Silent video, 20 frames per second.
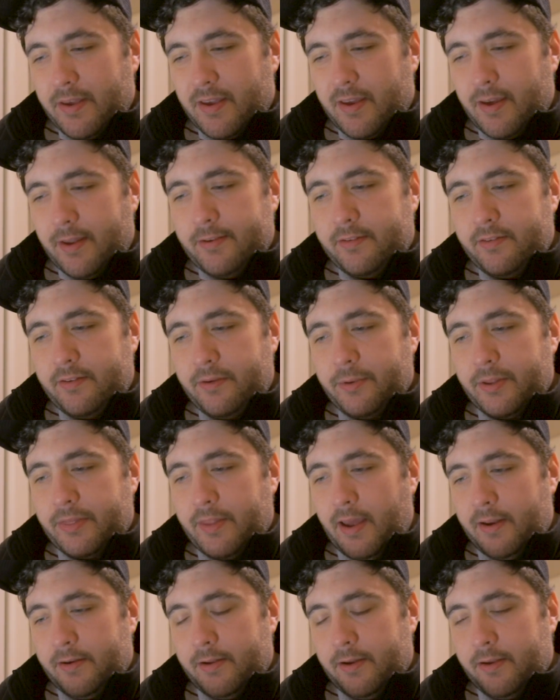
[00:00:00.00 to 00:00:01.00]
Kind of see what
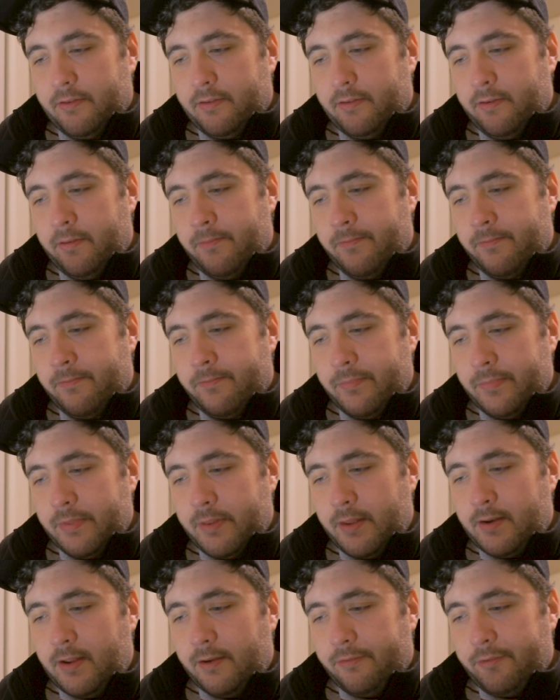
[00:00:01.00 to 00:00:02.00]
that does.
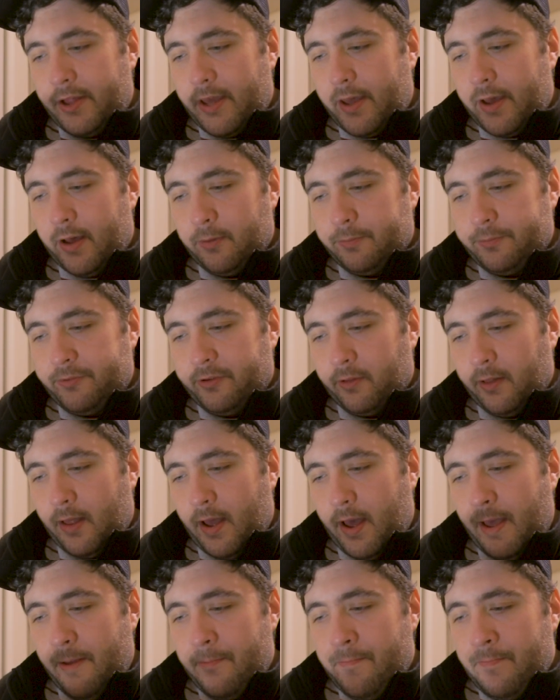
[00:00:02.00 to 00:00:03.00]
That definitely helps a
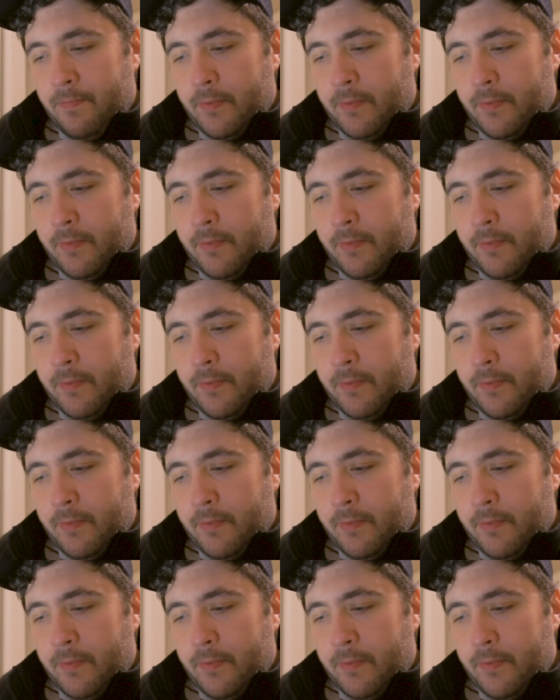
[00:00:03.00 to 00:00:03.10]
lot.